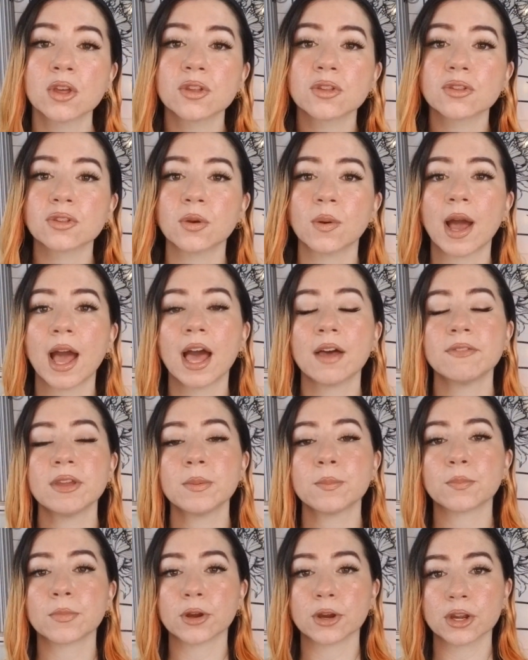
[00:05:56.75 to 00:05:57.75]
So
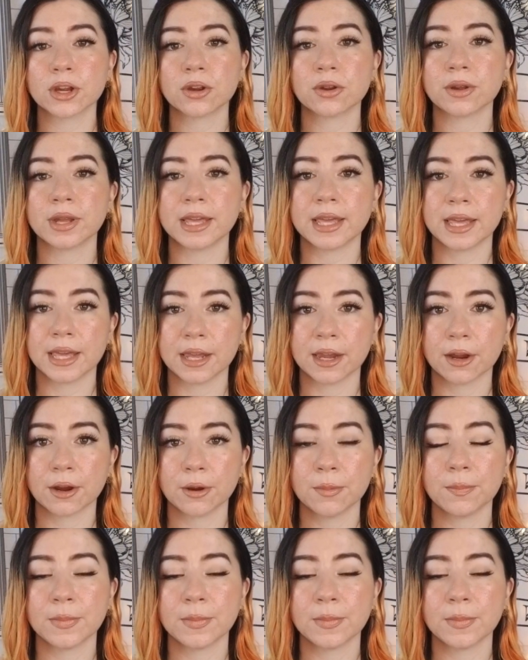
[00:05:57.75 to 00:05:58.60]
having Mercury here